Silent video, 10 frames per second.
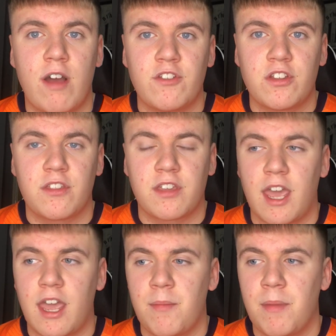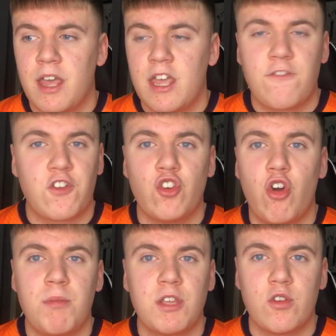travelling to the game, if you
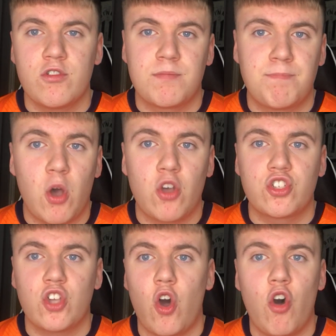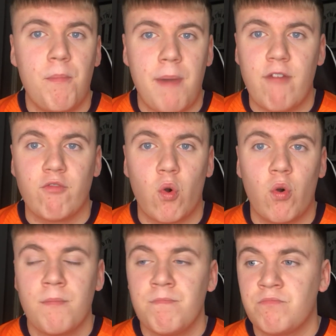normally use bus or
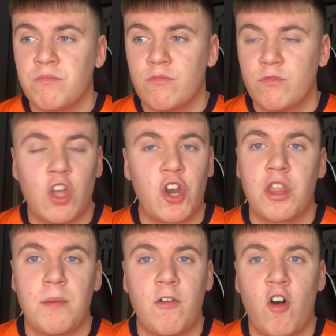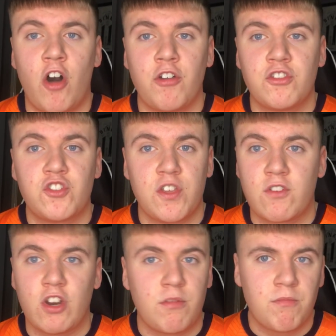metro, none of them are on, so
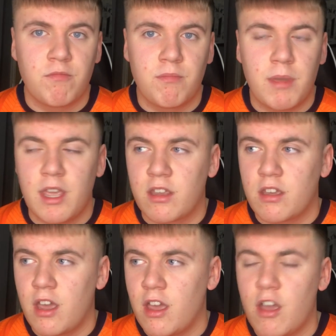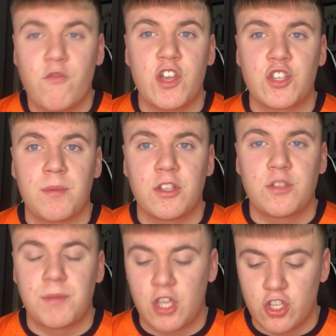you've got to make
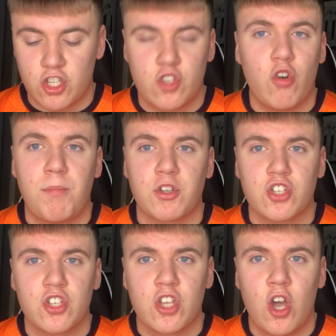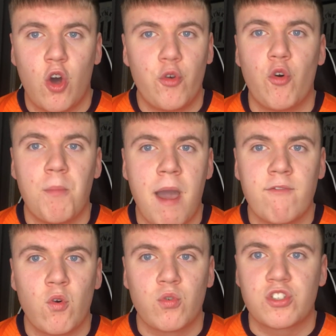arrangements because there's no buses or no
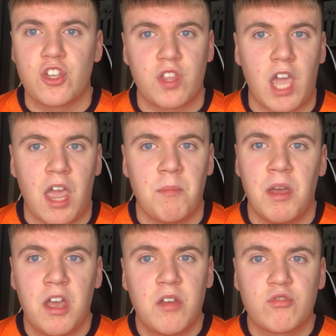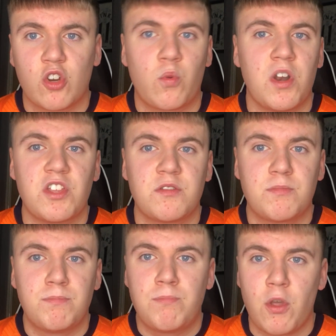metros to the game. I'm just going to quickly
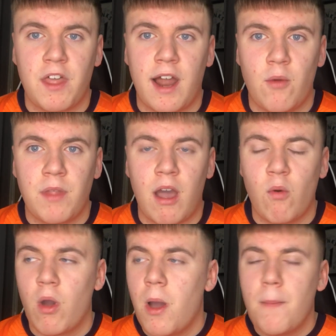put that out now.